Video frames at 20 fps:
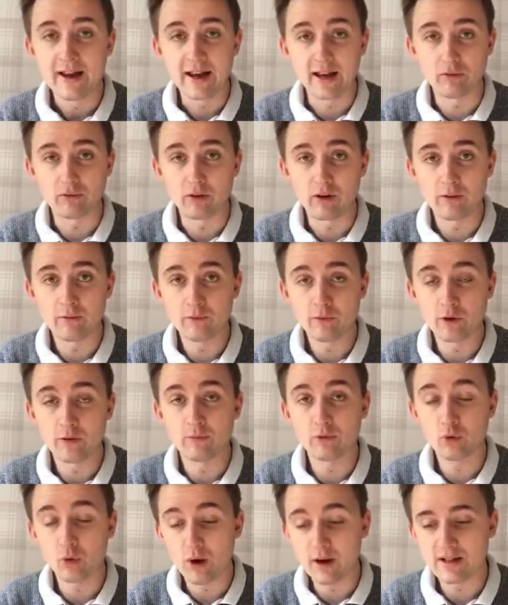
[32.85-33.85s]
He's ridden for
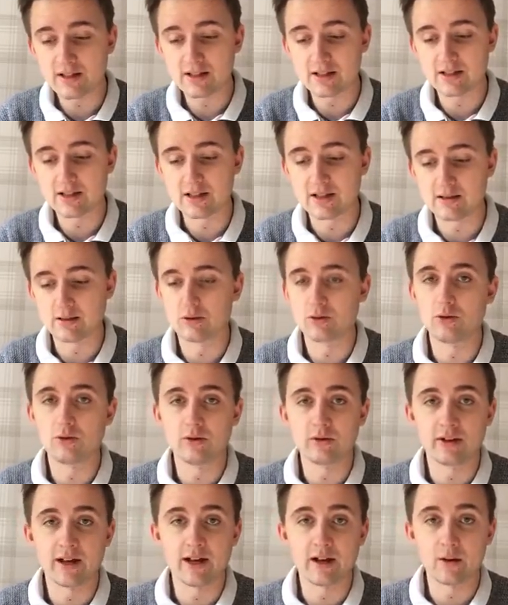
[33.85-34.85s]
him twice this season,
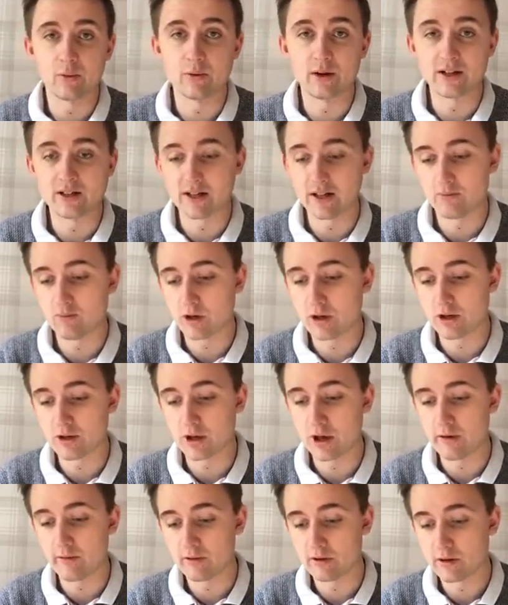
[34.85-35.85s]
Gordon Elliott, when he's had
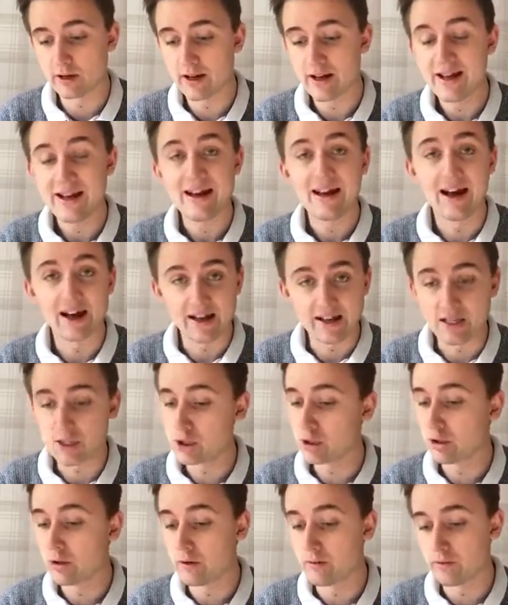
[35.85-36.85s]
runs over it, and
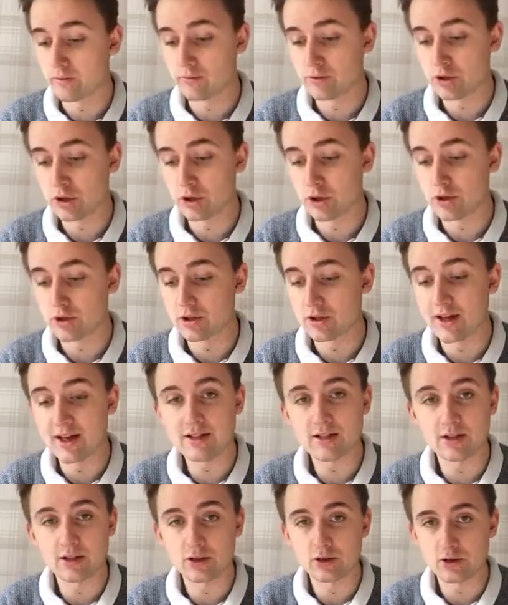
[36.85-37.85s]
he's 2 from 2, so
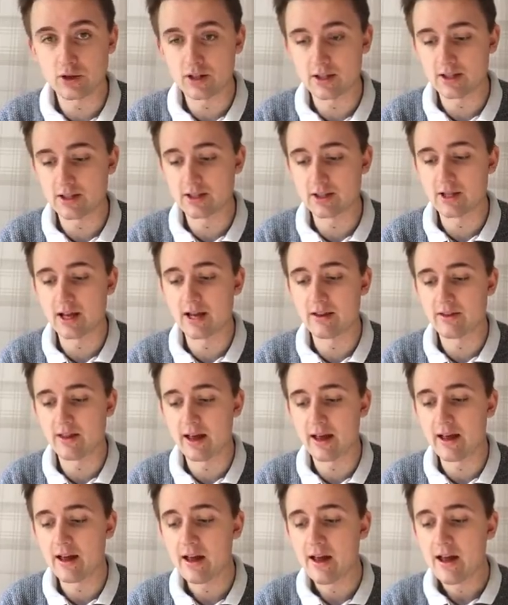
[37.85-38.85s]
that's an interesting stat
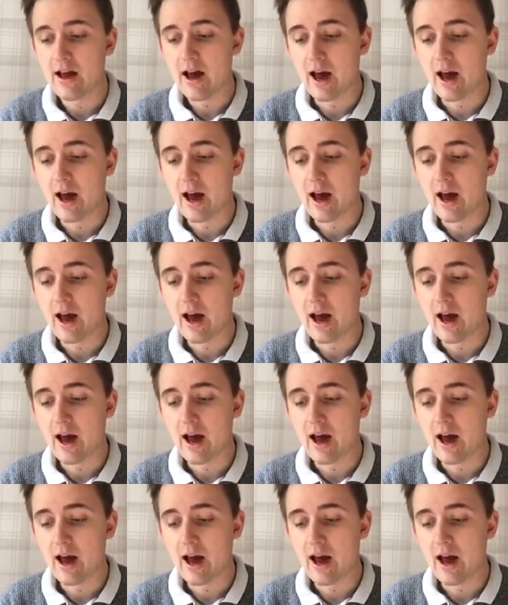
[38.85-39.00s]
there.